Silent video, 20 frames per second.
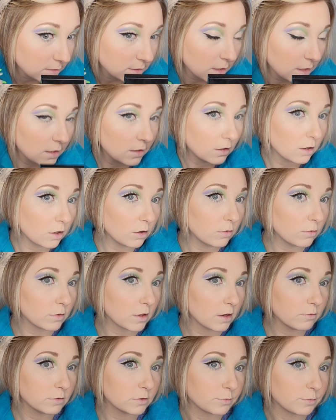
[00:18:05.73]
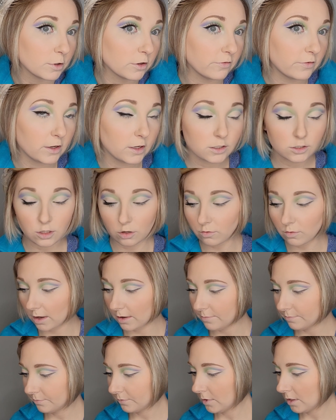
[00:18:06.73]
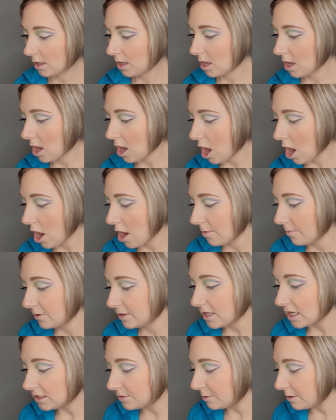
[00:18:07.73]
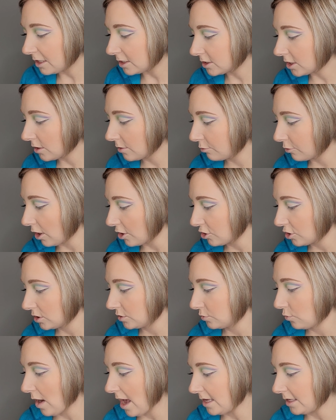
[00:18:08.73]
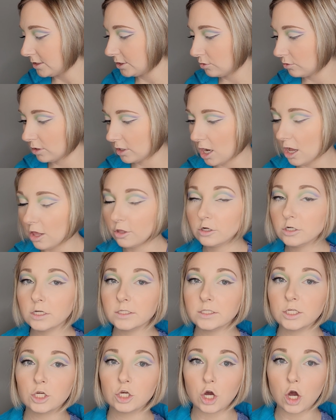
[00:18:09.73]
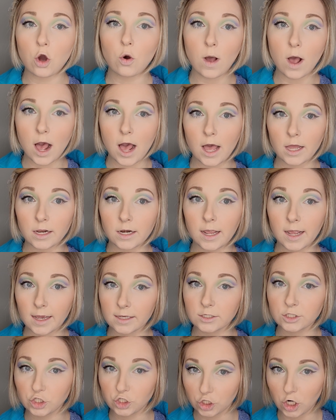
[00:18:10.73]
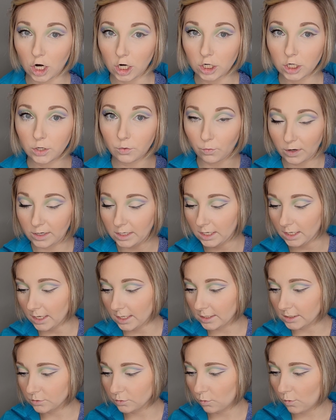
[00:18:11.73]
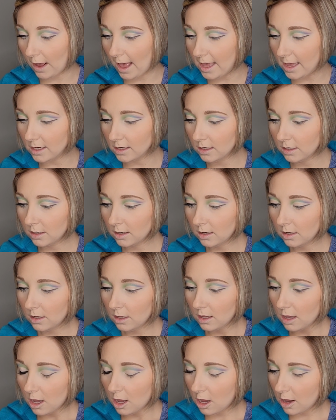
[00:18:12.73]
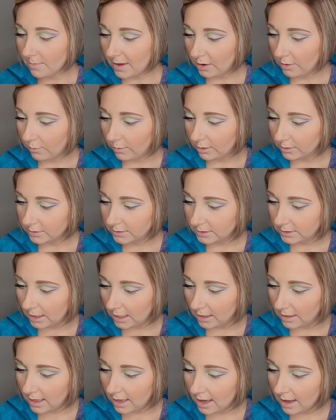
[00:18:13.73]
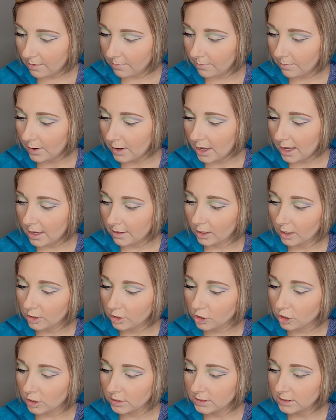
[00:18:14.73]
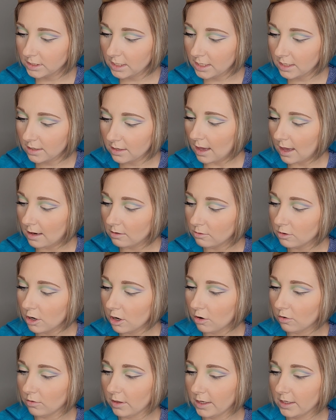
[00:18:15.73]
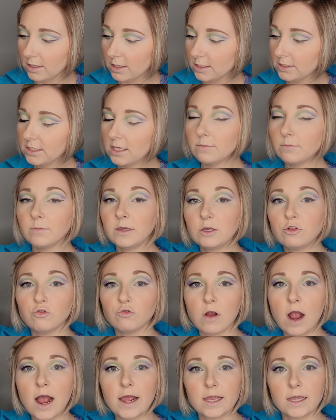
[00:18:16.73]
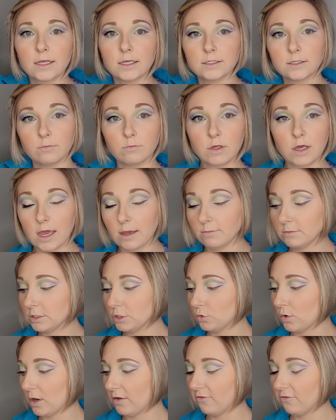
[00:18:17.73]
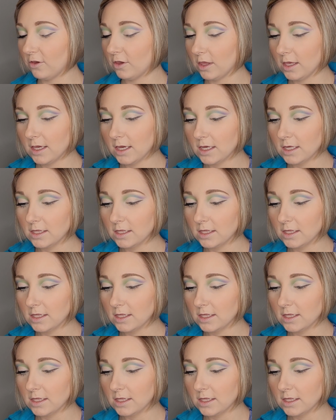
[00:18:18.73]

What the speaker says: side. Oh, that was perfect. Okay. But that's because our brush is wet. So the color doesn't go on as dark when it is wet. I will say that, but it just like, I don't know, like this can be drying sometimes. So I feel like it